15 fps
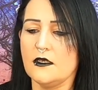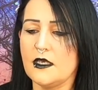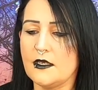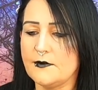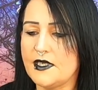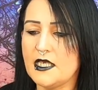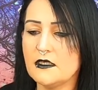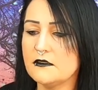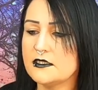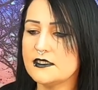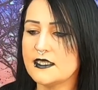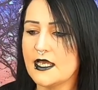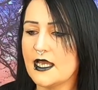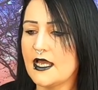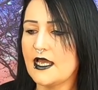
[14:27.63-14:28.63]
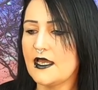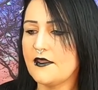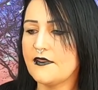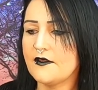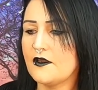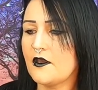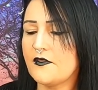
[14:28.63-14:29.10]

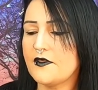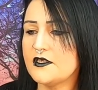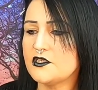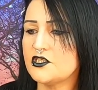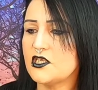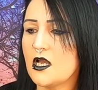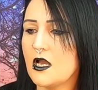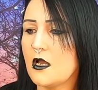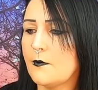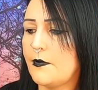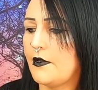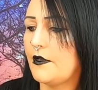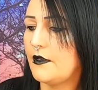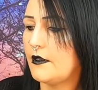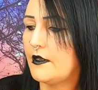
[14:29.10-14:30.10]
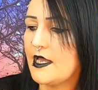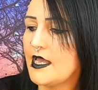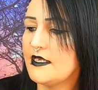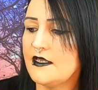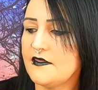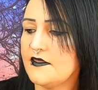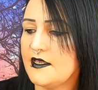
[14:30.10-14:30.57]
Killstar, the Gothic Shop,
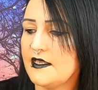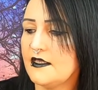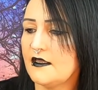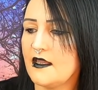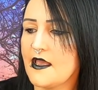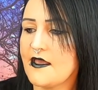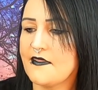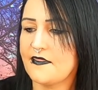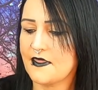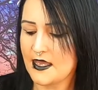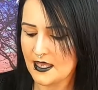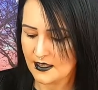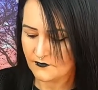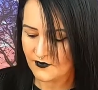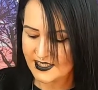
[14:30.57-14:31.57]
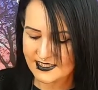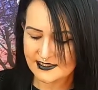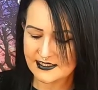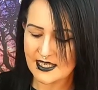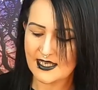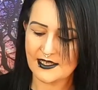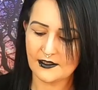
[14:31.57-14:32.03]
anything like that,
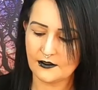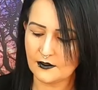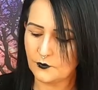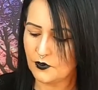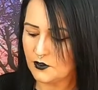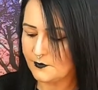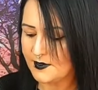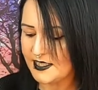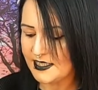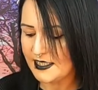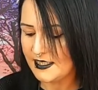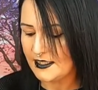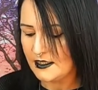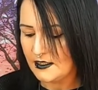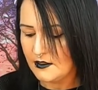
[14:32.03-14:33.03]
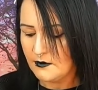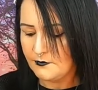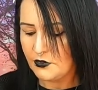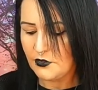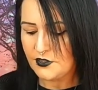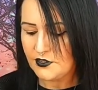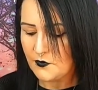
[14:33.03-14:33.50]
Restyle, will be
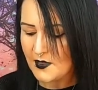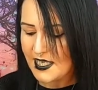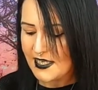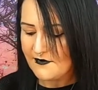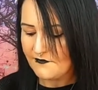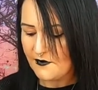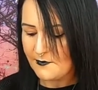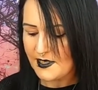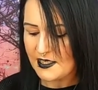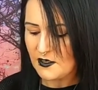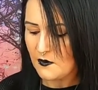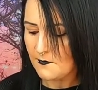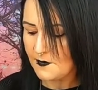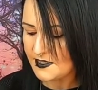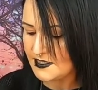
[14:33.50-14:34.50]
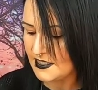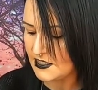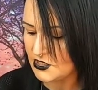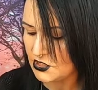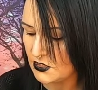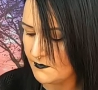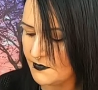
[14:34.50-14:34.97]
putting away for my
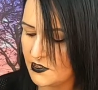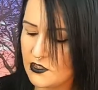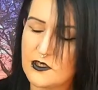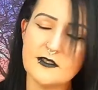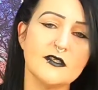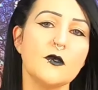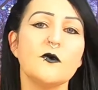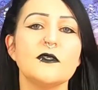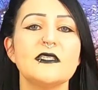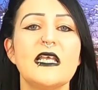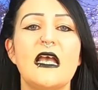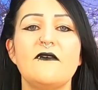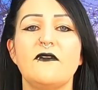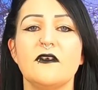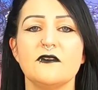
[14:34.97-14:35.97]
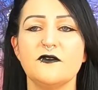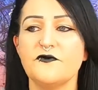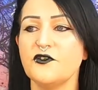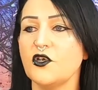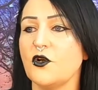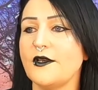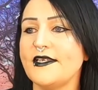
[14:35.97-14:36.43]
competition because I want to have lots
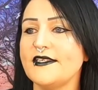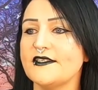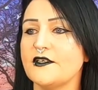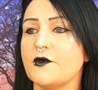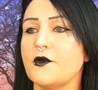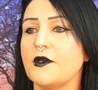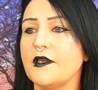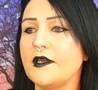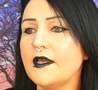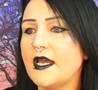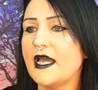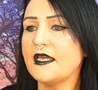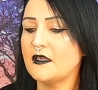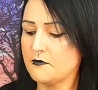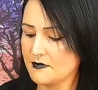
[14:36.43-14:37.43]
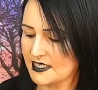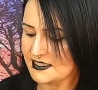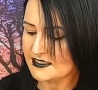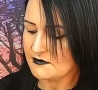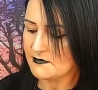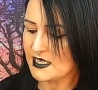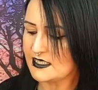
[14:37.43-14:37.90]
of choice so I can
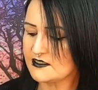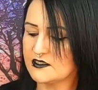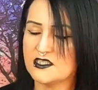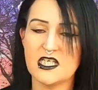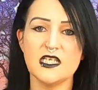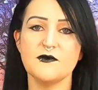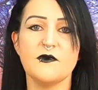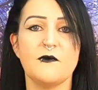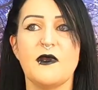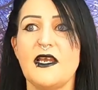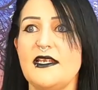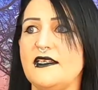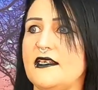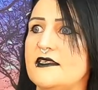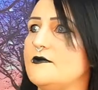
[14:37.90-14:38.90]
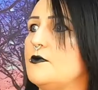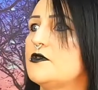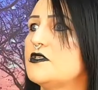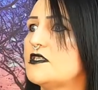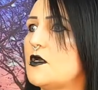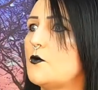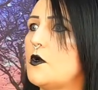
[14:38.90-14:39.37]
mix and match and change my mind as
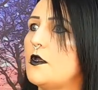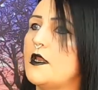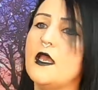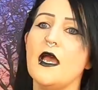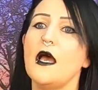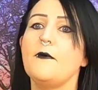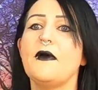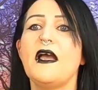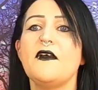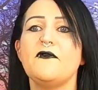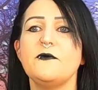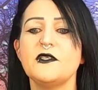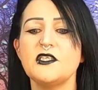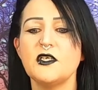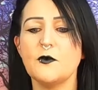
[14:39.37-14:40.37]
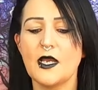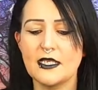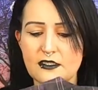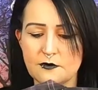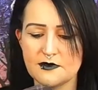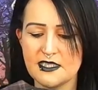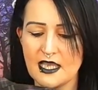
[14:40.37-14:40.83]
much as I want. Apart from the two
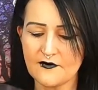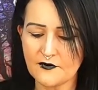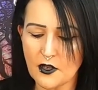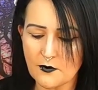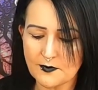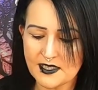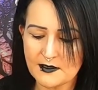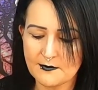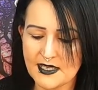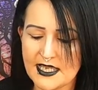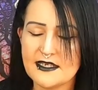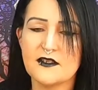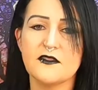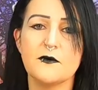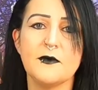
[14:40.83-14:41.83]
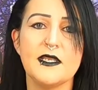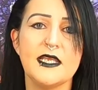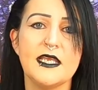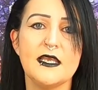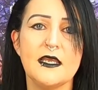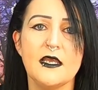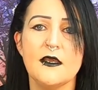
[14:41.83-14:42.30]
items that I've got being made at the
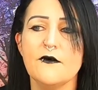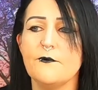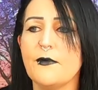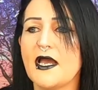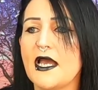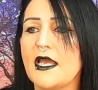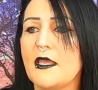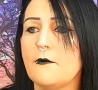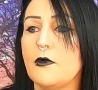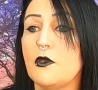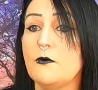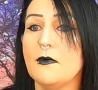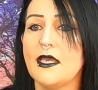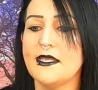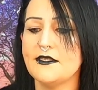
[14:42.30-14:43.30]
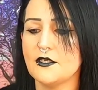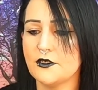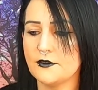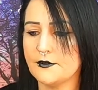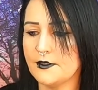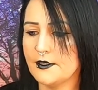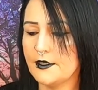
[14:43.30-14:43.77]
minute by Moon
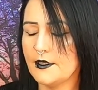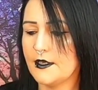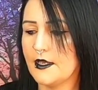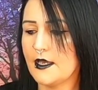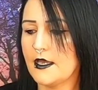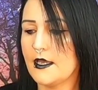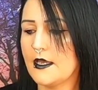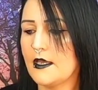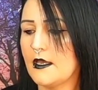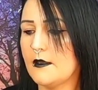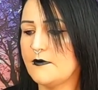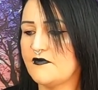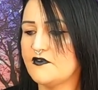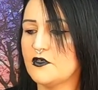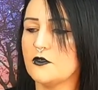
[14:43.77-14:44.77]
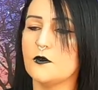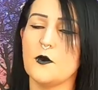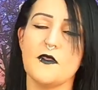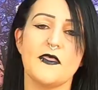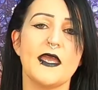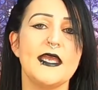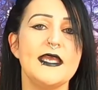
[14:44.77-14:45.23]
Maiden. If you don't know
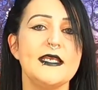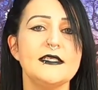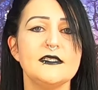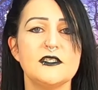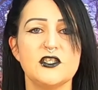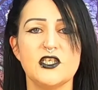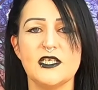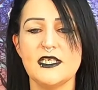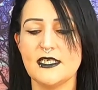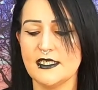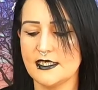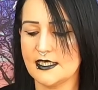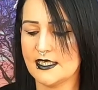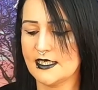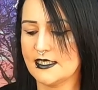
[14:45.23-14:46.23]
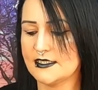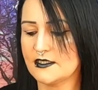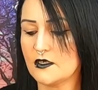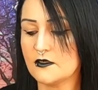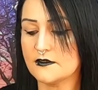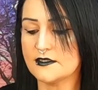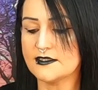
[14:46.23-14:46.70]
what that is, she is
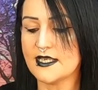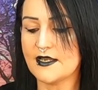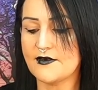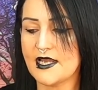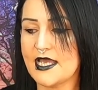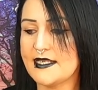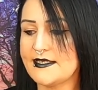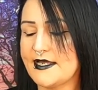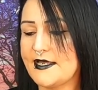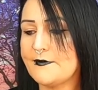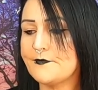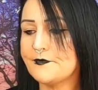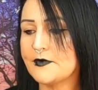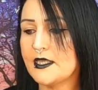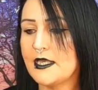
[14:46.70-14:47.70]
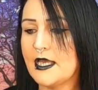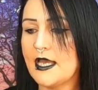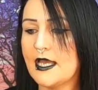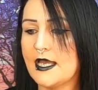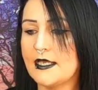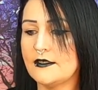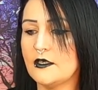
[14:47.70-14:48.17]
called Sarah Eddy
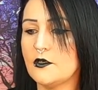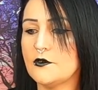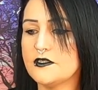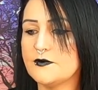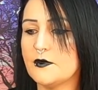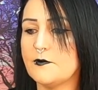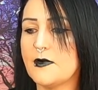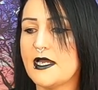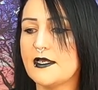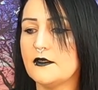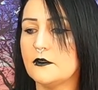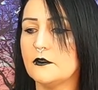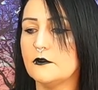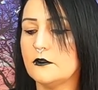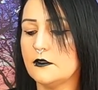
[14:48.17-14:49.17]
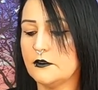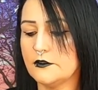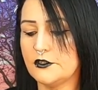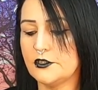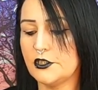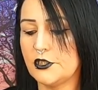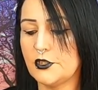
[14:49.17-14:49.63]
and her husband Michael
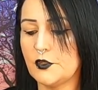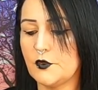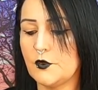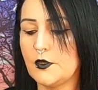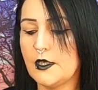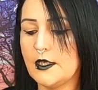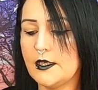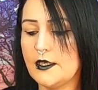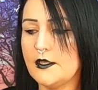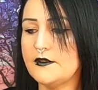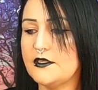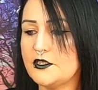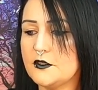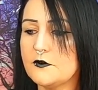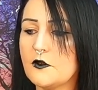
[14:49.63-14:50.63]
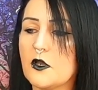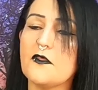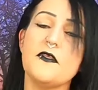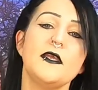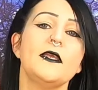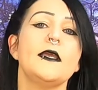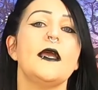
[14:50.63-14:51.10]
do
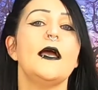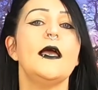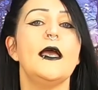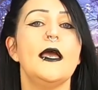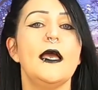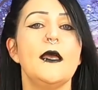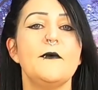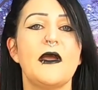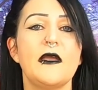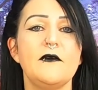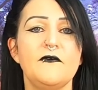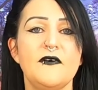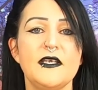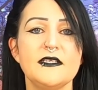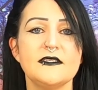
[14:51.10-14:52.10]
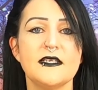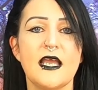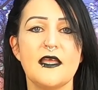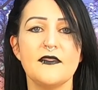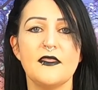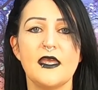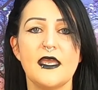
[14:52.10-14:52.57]
gothic outfits
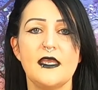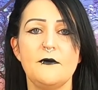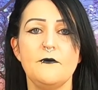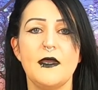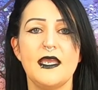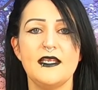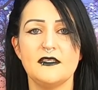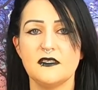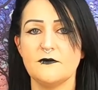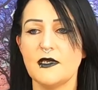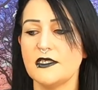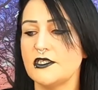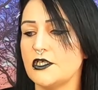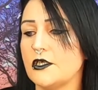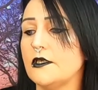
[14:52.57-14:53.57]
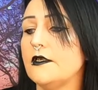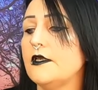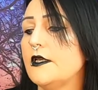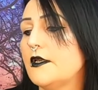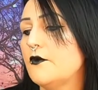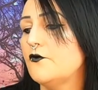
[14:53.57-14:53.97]
and they make to measure.